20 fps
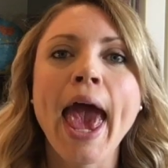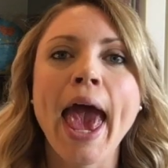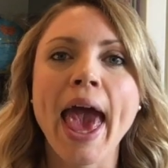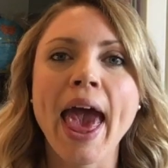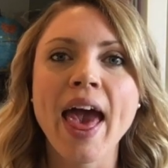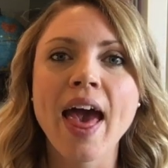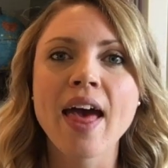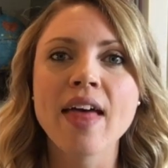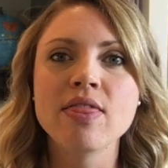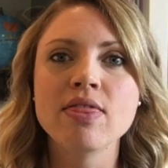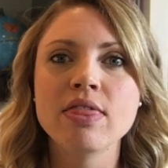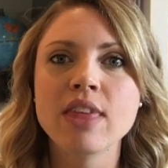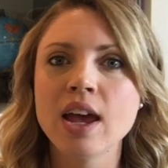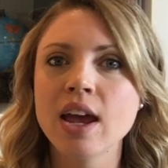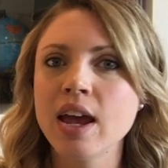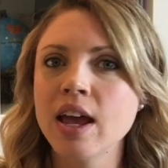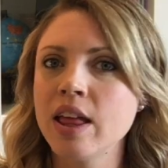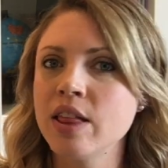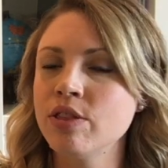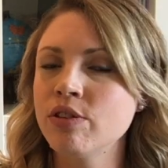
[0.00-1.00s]
and
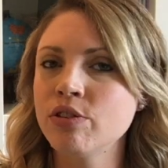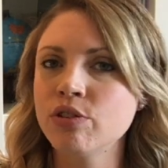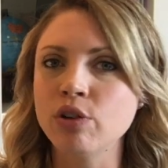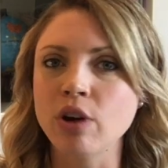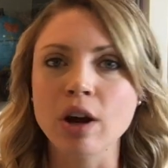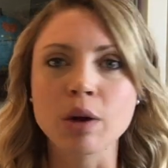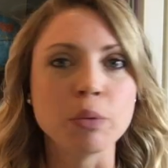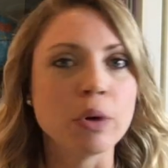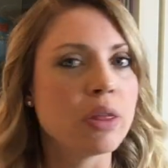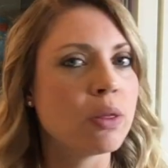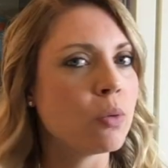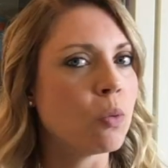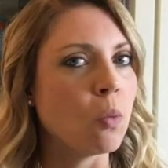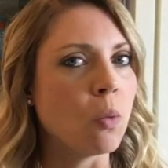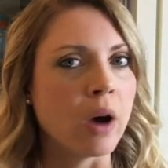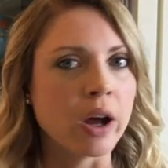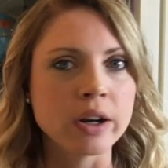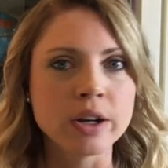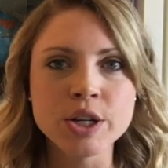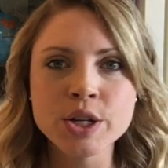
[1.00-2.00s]
then start with
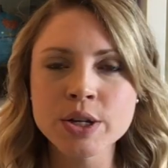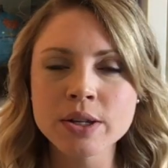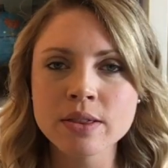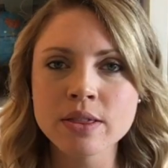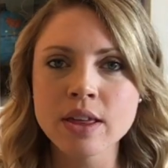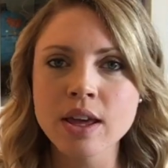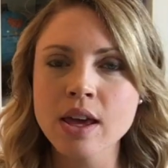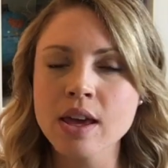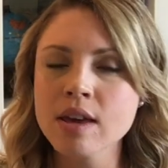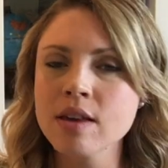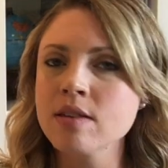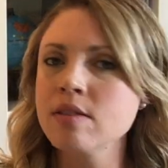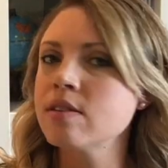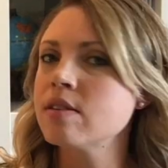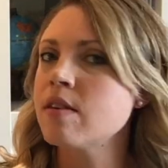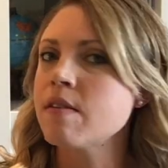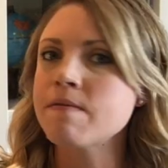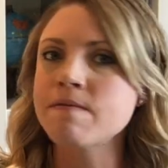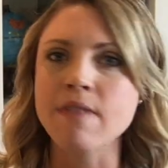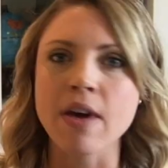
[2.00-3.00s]
1 or 2
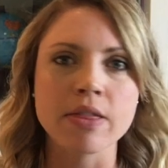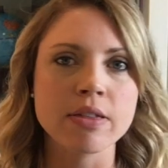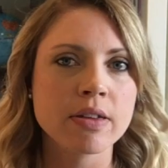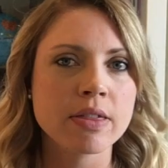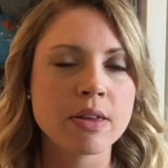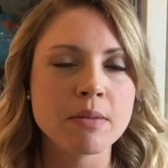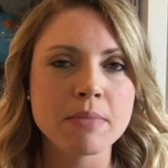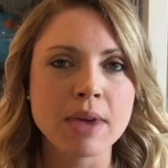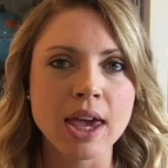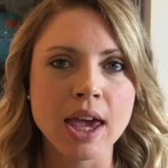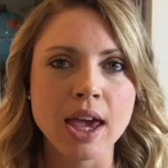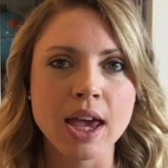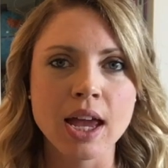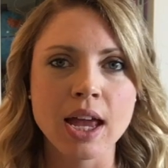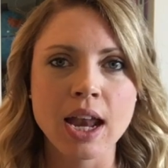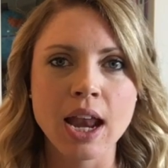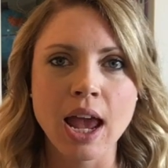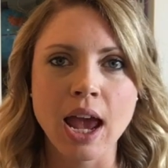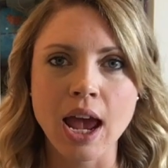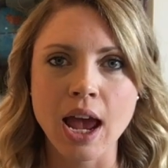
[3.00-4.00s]
things, feather them
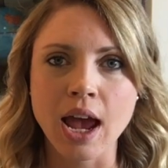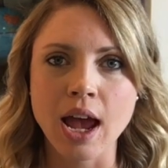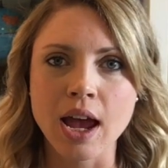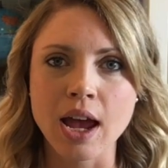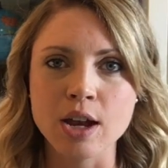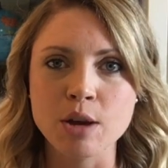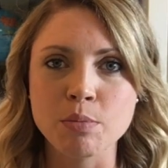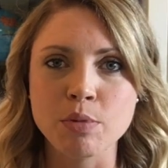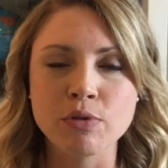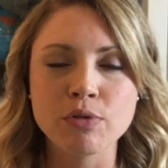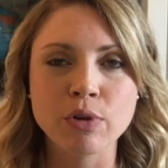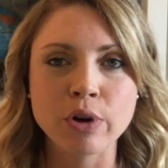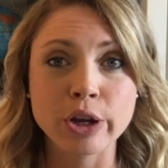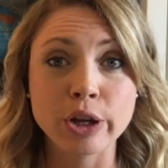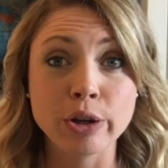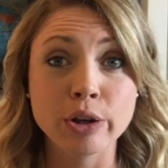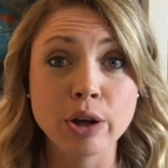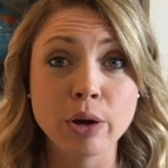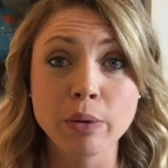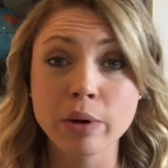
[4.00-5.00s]
in, and before
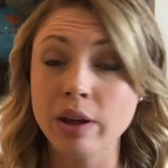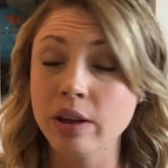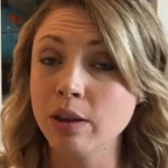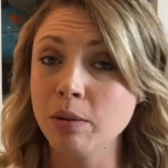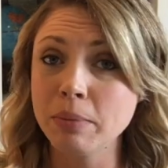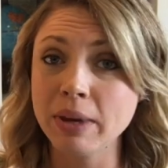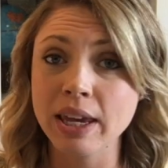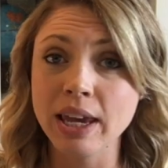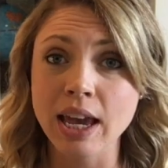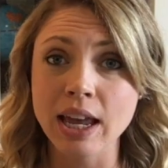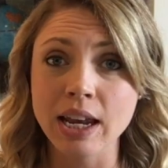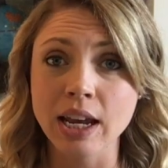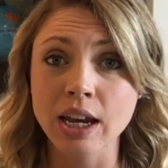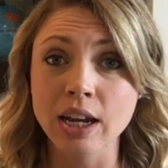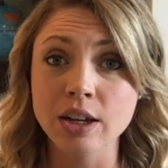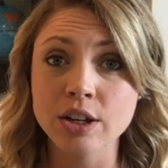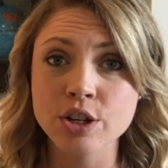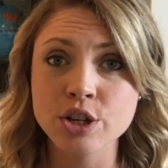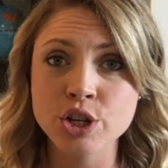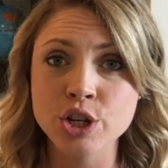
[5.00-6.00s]
you know it, you'll be
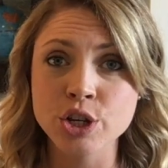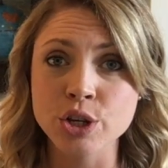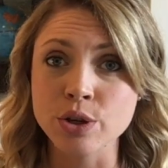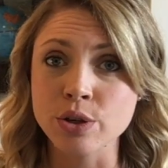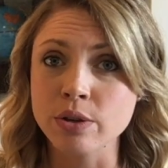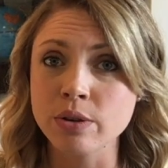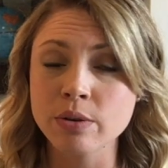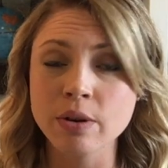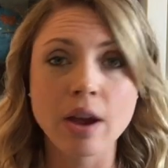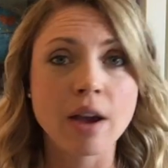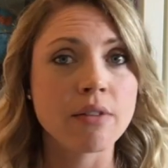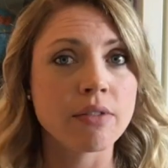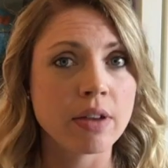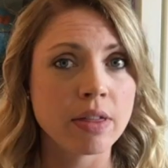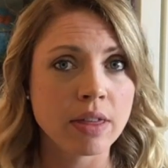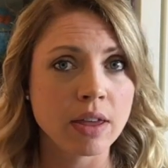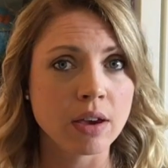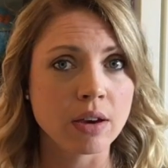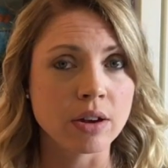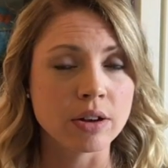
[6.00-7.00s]
getting to
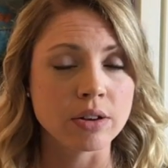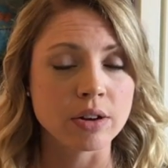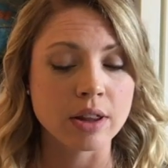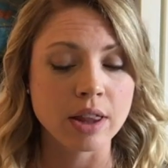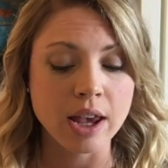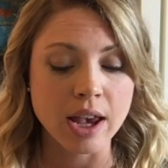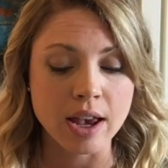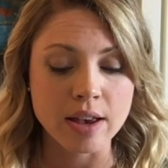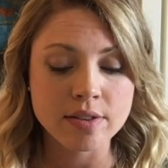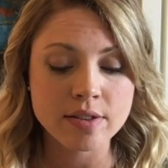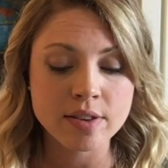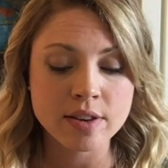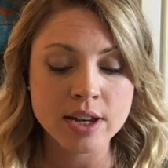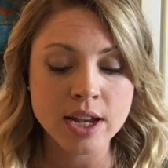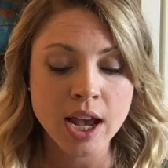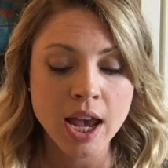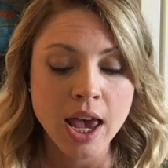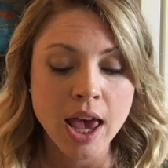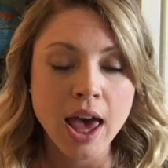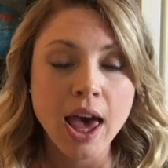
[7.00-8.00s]
everything on your list.
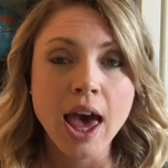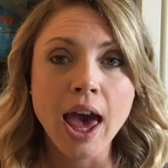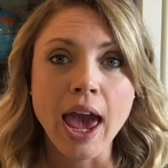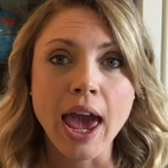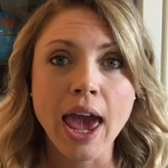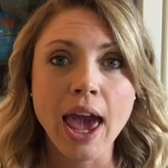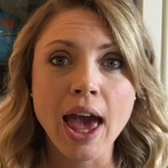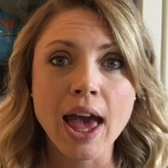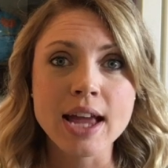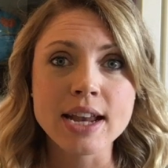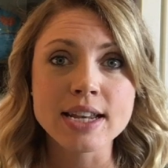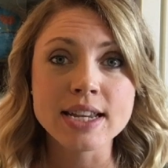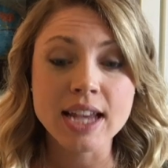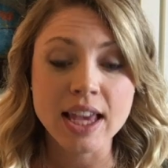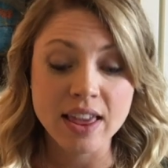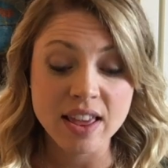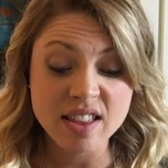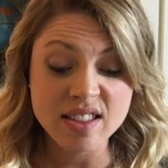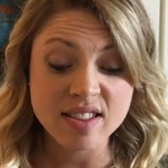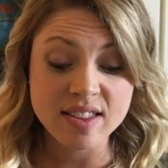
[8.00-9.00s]
And
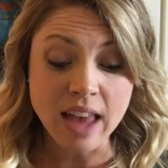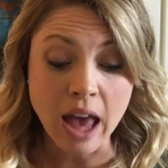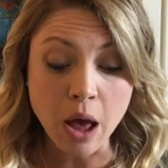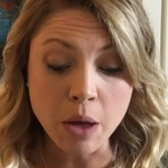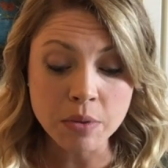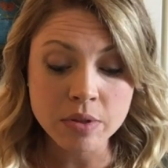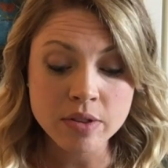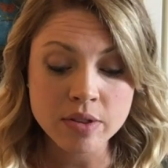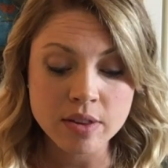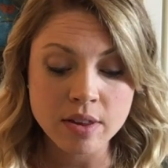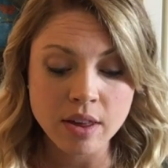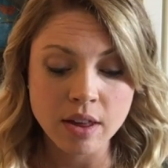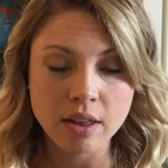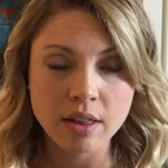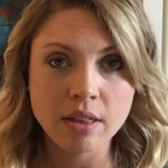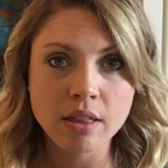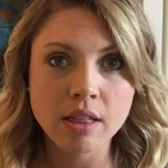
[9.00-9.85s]
it sounds